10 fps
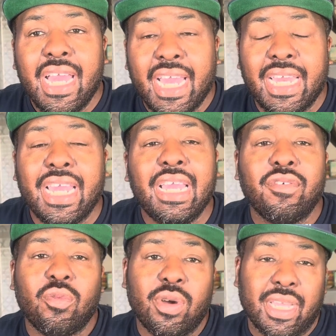And they
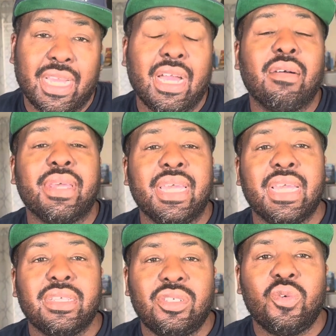even want to come
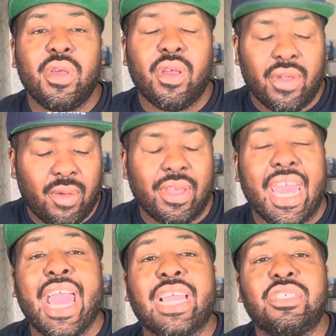into it, or they want
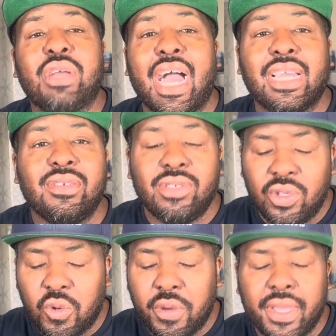to ask you how you
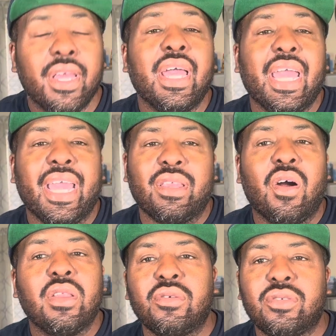do it. And
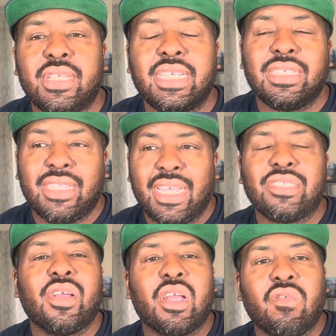all those things, and things
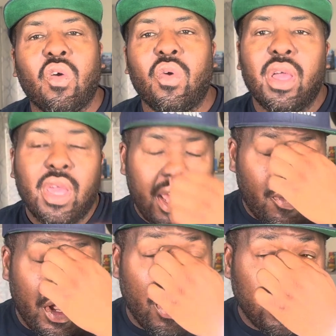start growing. And
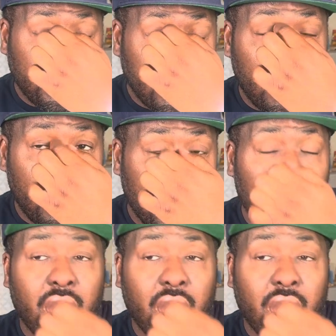we also